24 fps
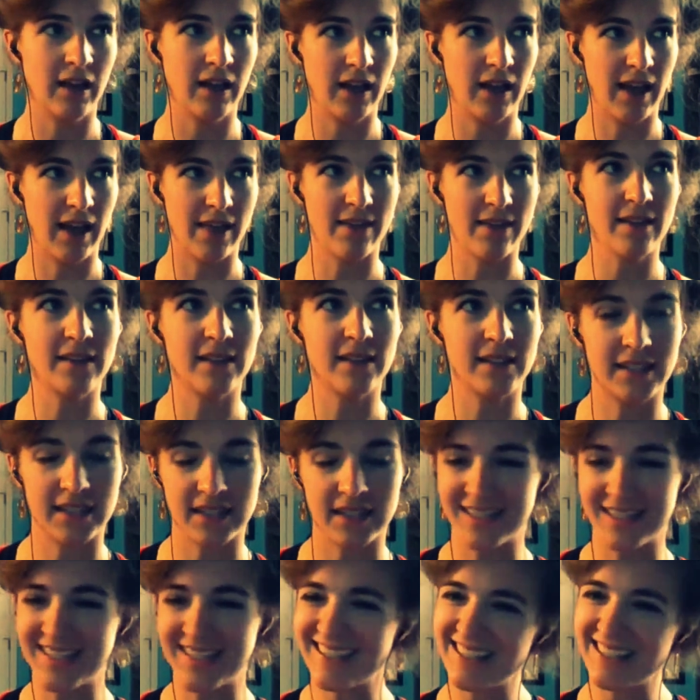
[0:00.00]
I think the
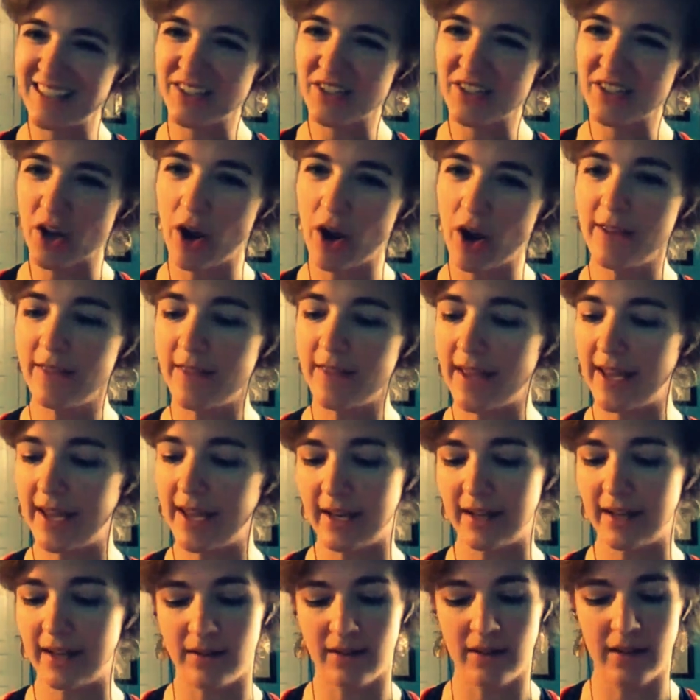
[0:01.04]
statistics are
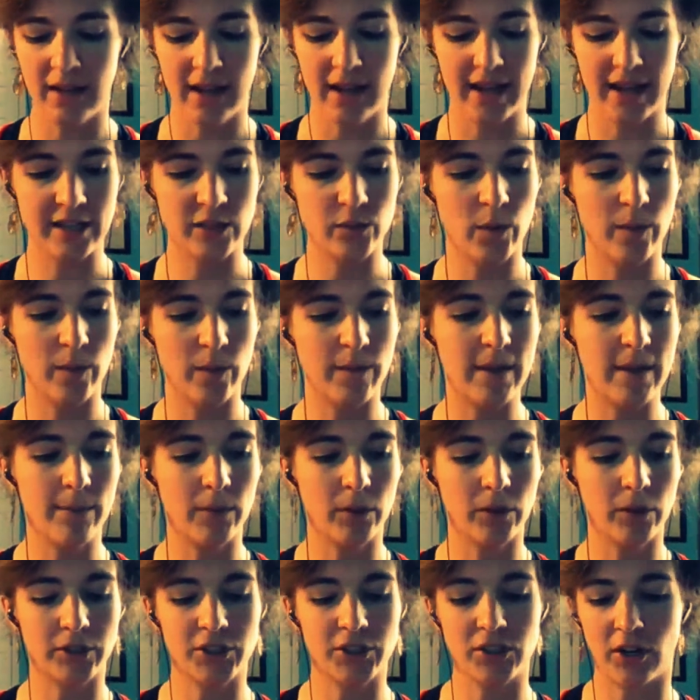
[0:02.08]
that it's when people
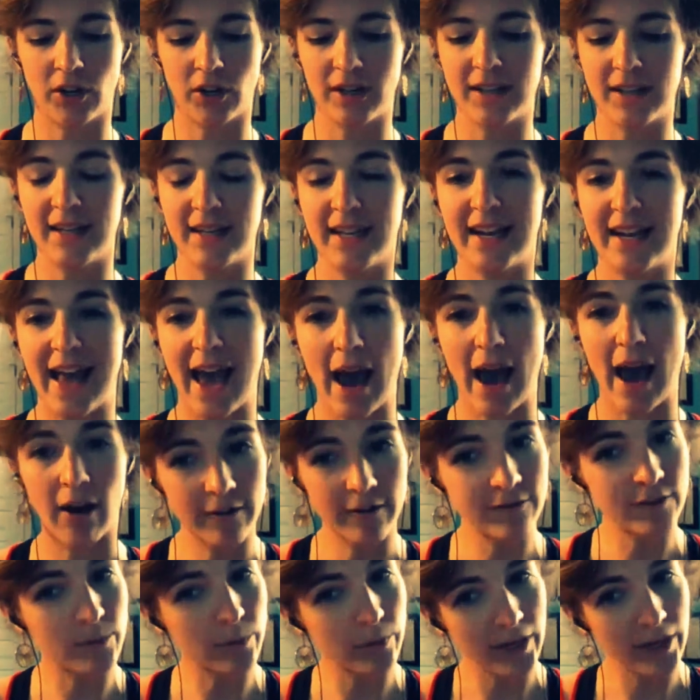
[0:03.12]
are starting to get out of
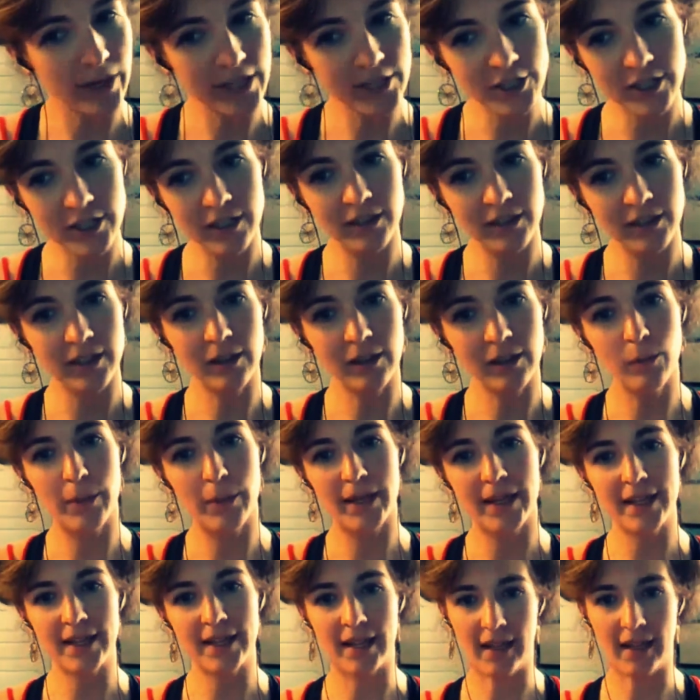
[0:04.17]
depression a little
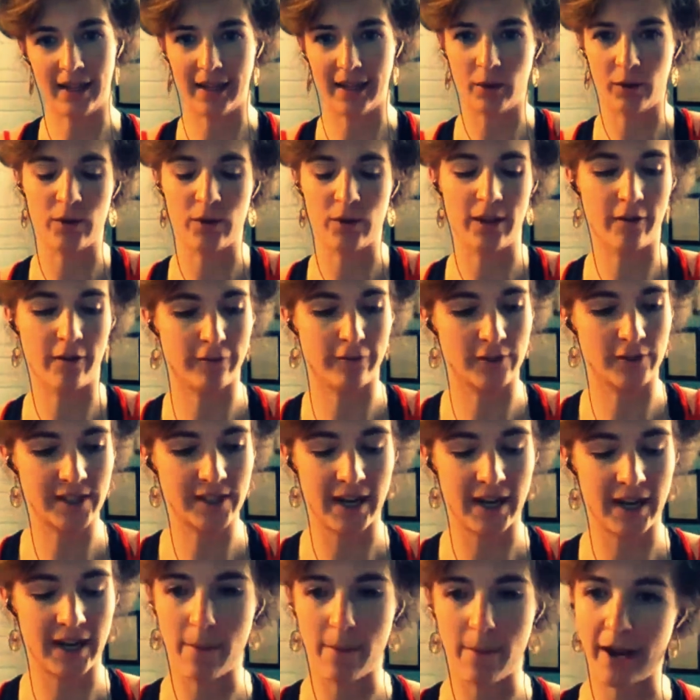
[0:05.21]
bit, like when they're first
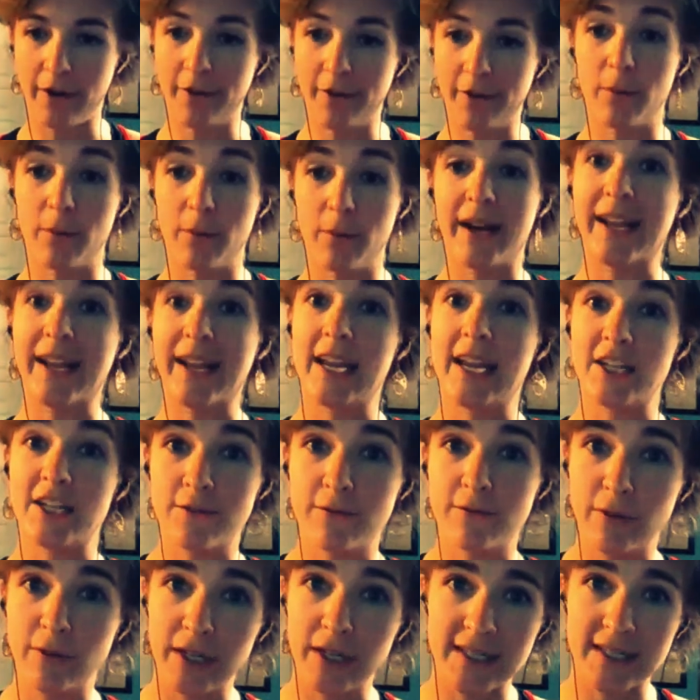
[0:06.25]
getting back on their medication,
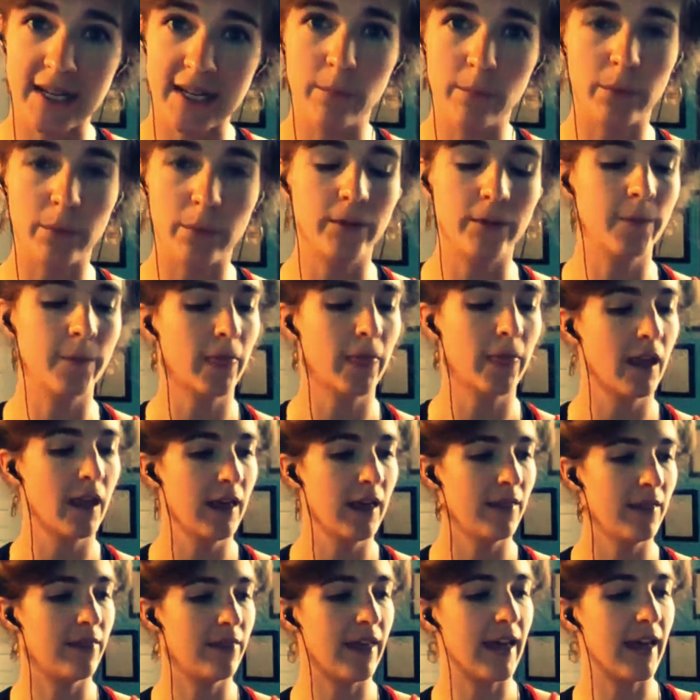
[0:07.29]
for example,
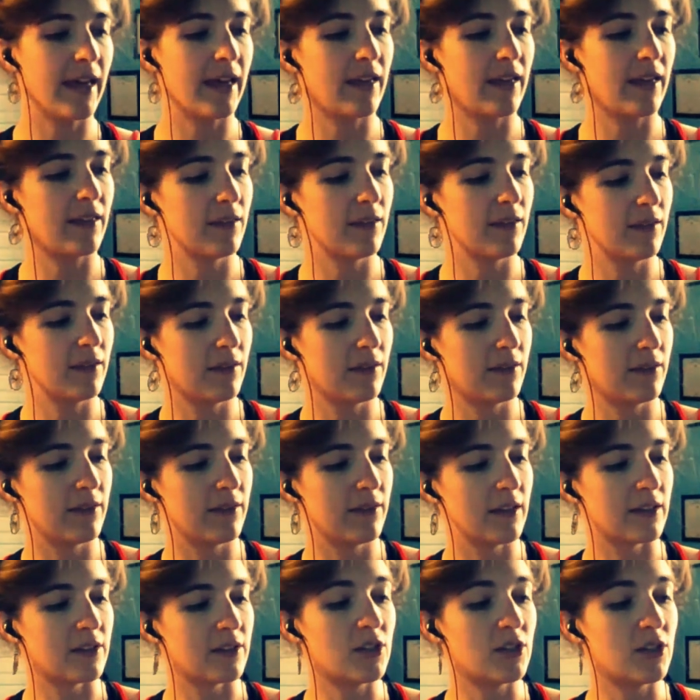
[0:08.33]
that
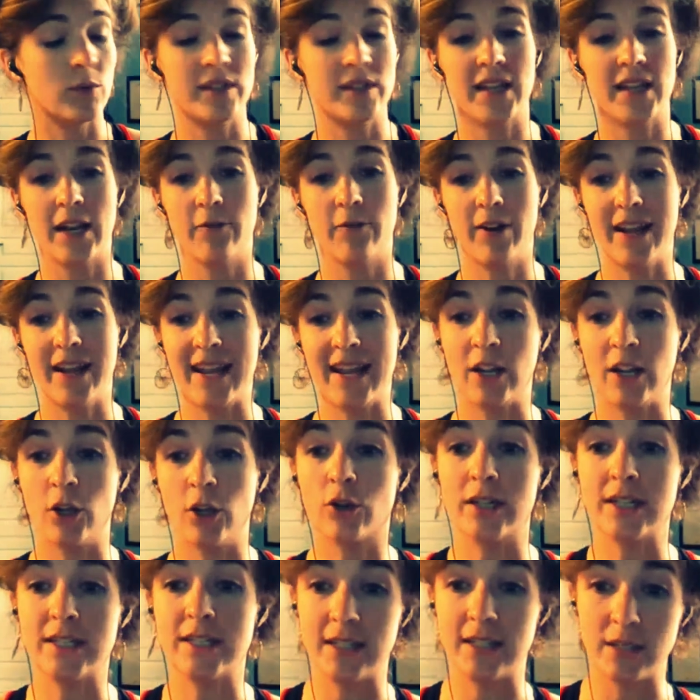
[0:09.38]
the suicide rate
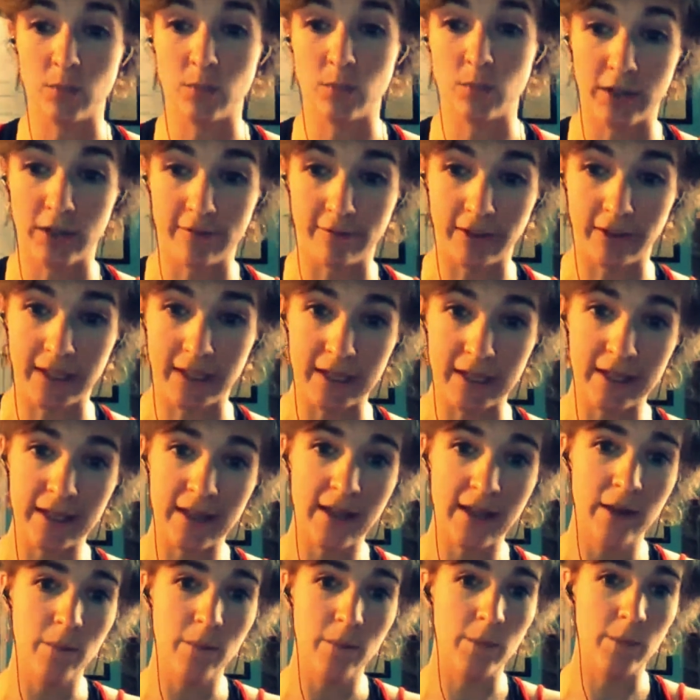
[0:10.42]
increases briefly
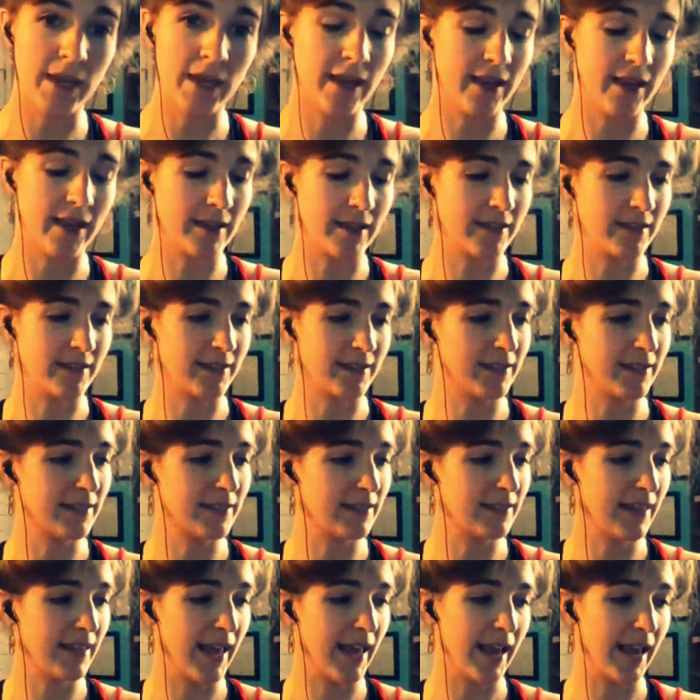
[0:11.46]
because
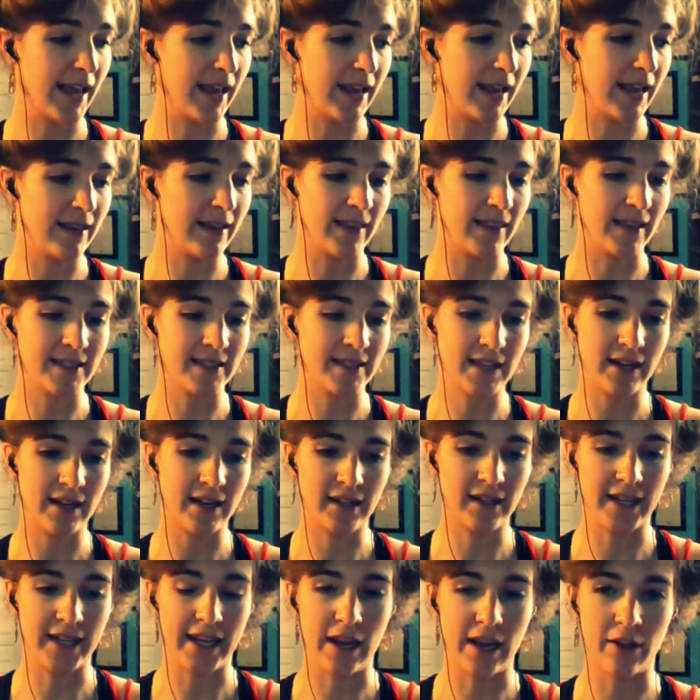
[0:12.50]
they
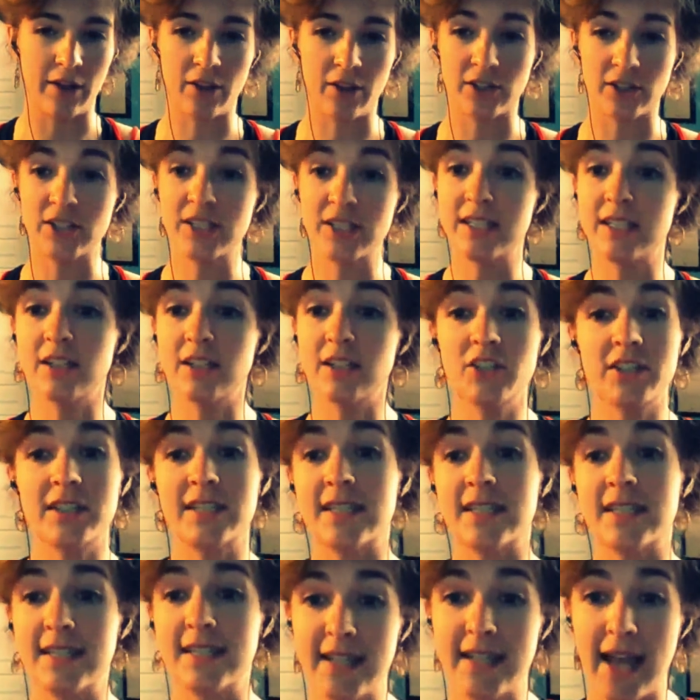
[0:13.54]
suddenly, they're still just
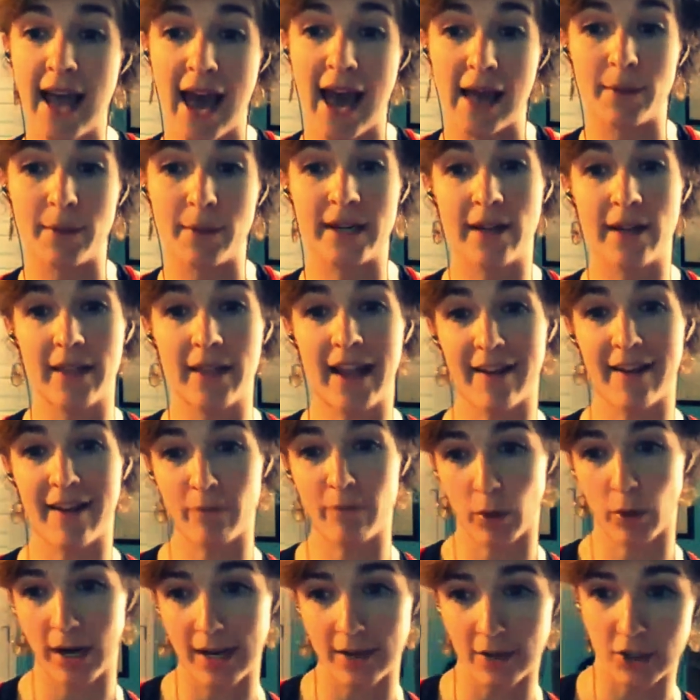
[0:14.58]
as sad, but now they have
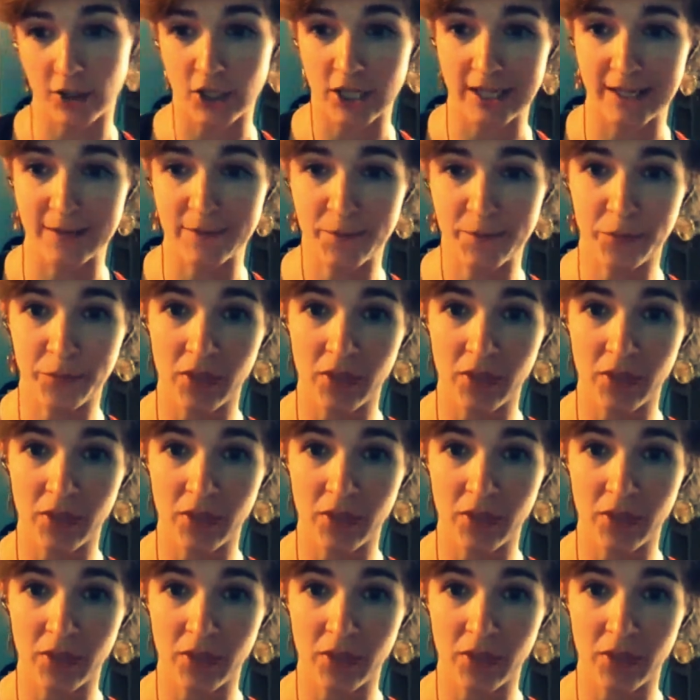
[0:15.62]
more energy.